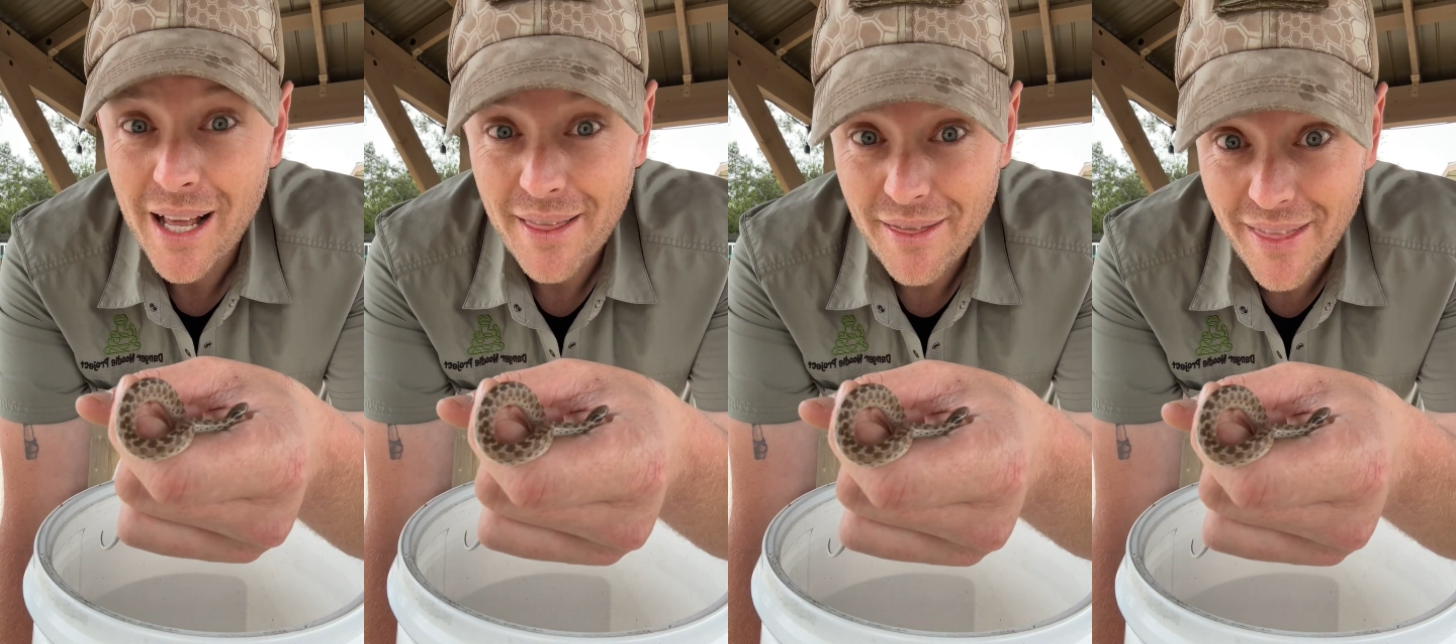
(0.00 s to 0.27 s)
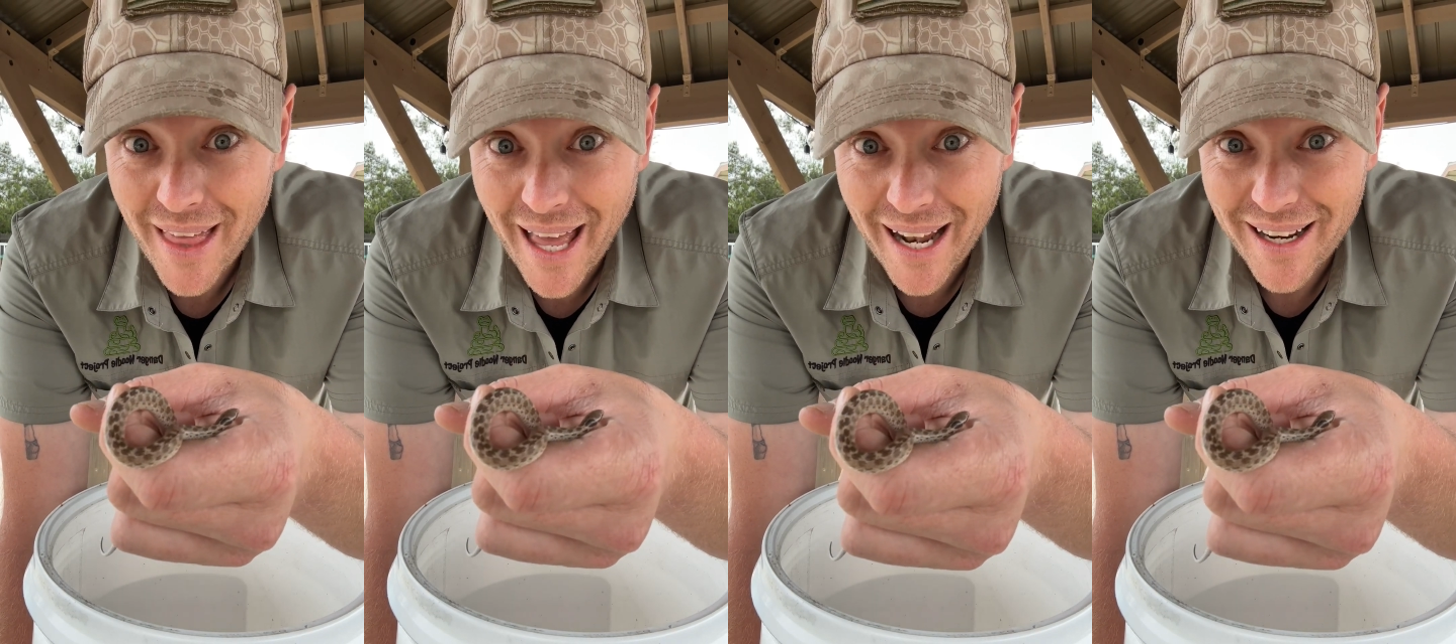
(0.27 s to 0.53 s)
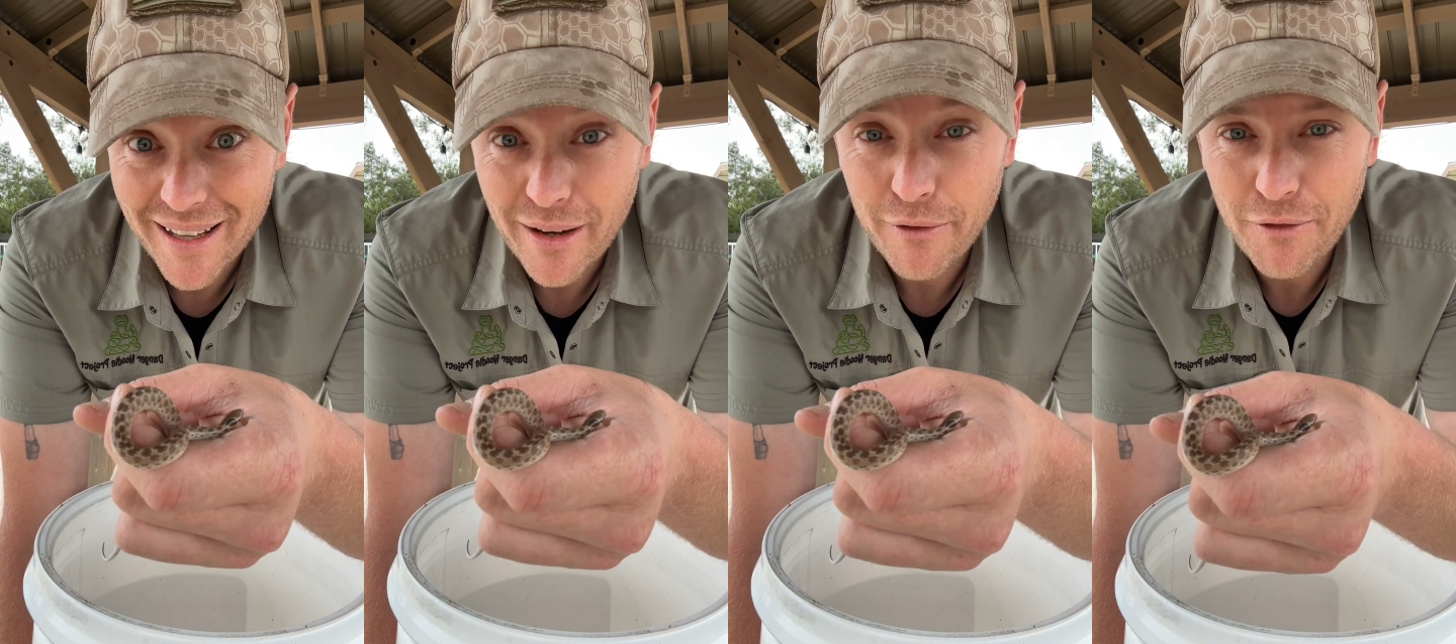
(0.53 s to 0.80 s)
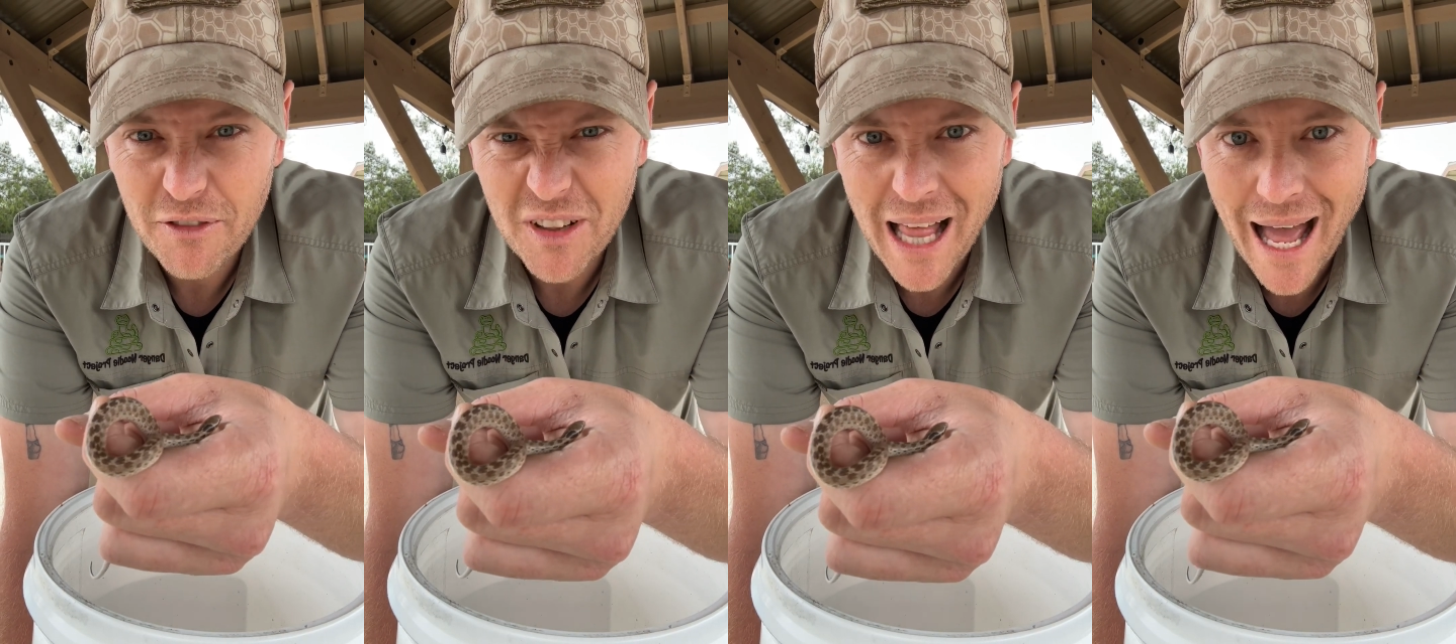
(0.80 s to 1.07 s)
Then they'll
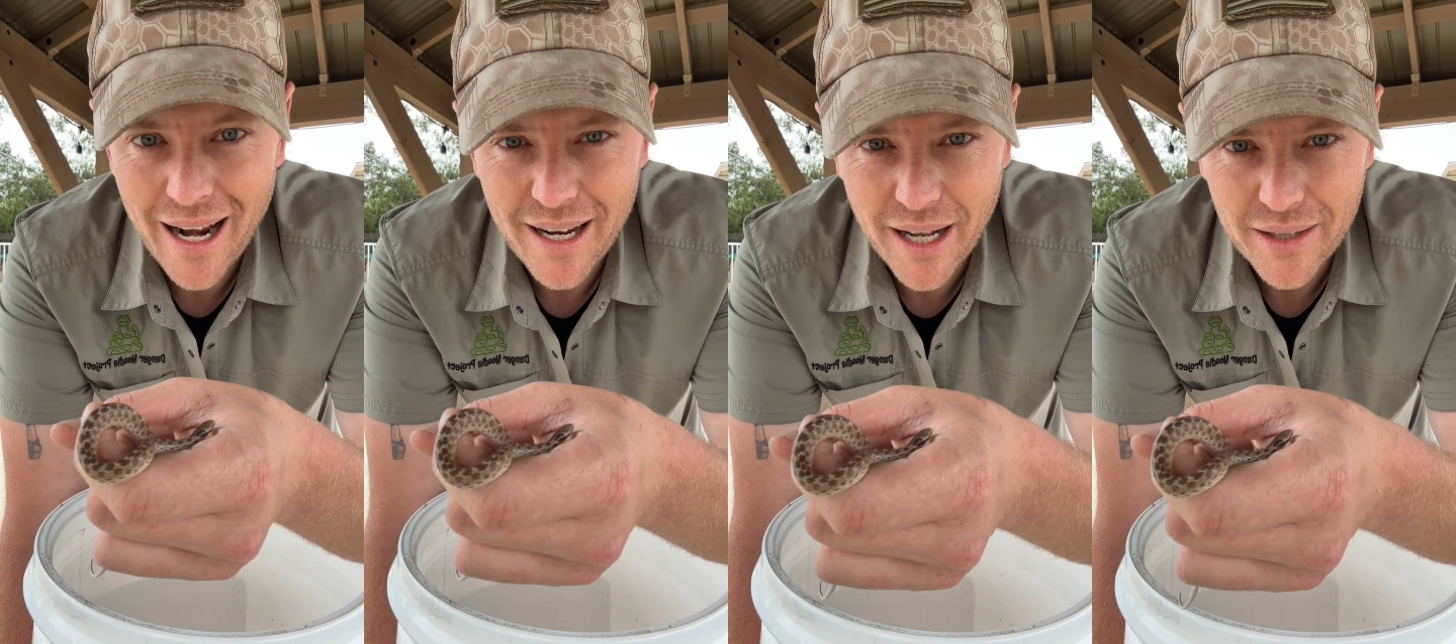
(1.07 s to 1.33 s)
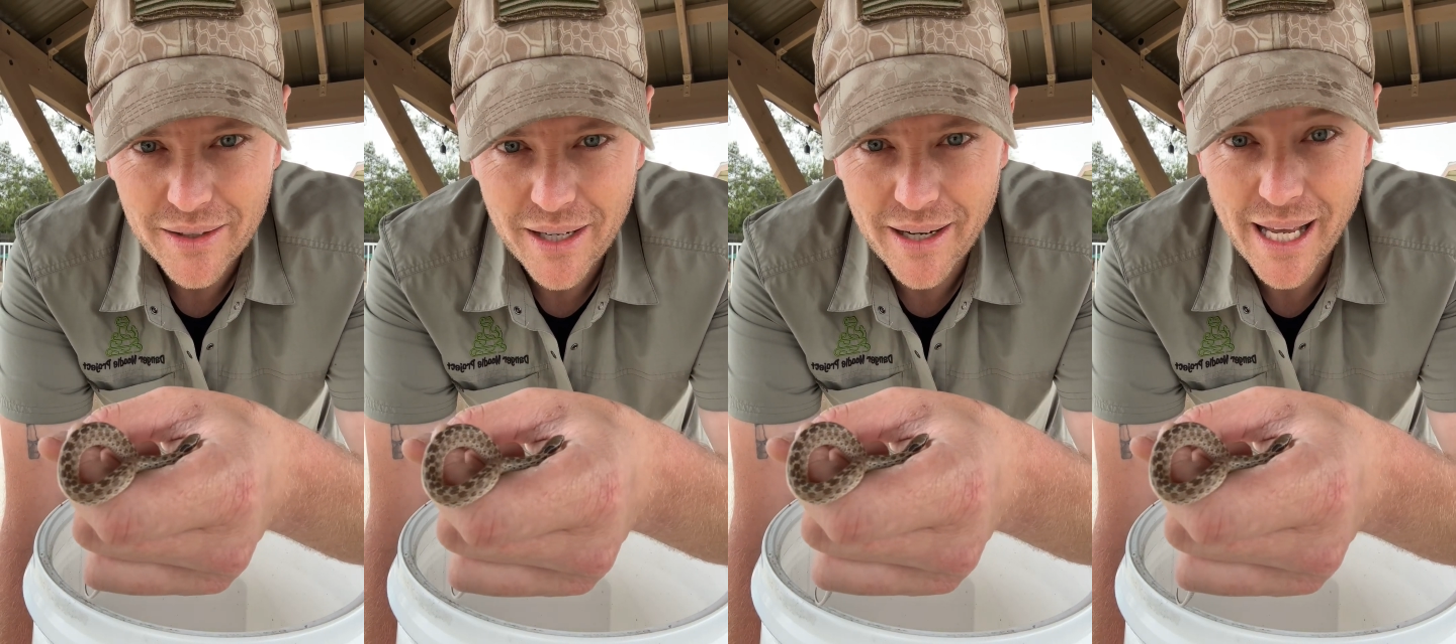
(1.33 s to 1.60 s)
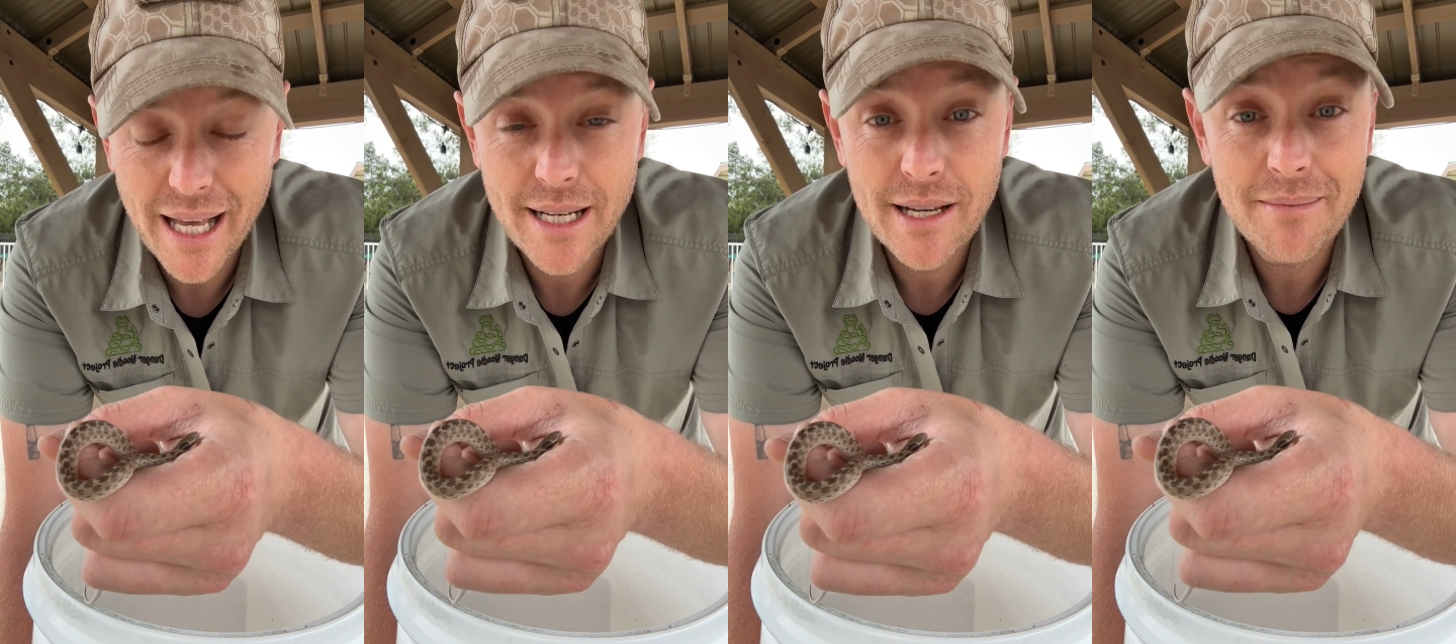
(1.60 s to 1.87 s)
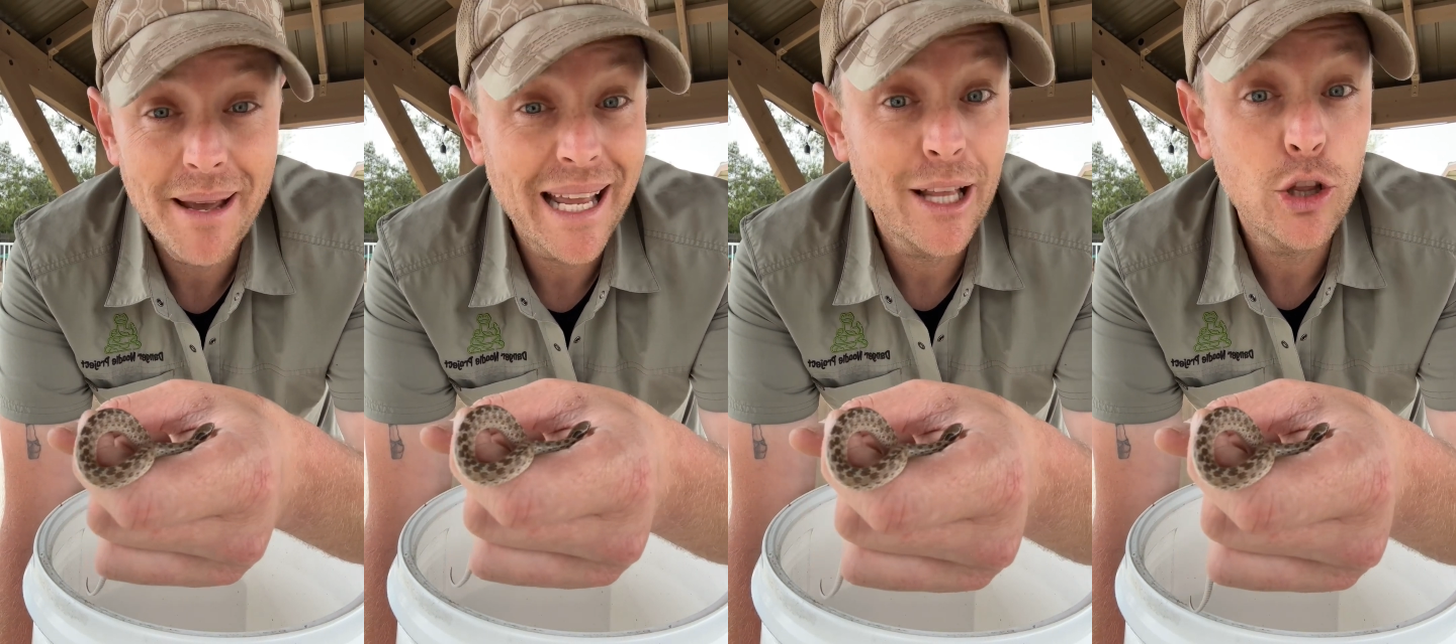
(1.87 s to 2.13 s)
flatten out their head to
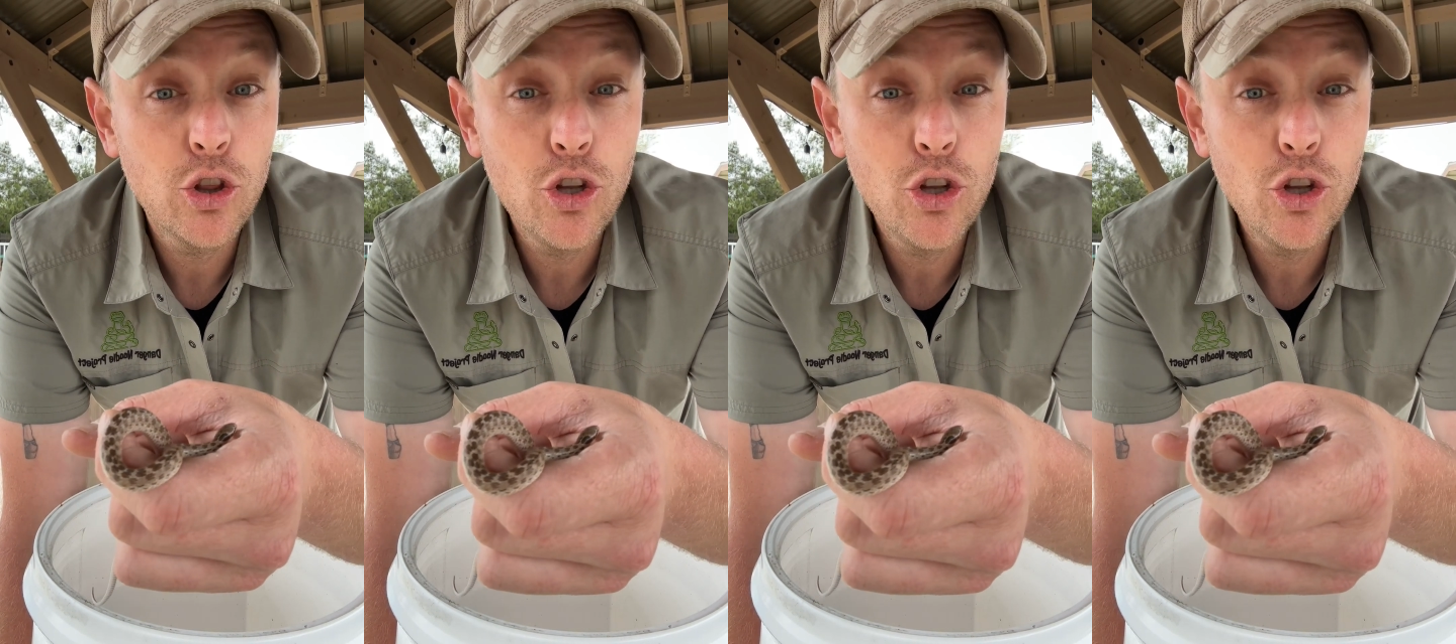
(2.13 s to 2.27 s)
make it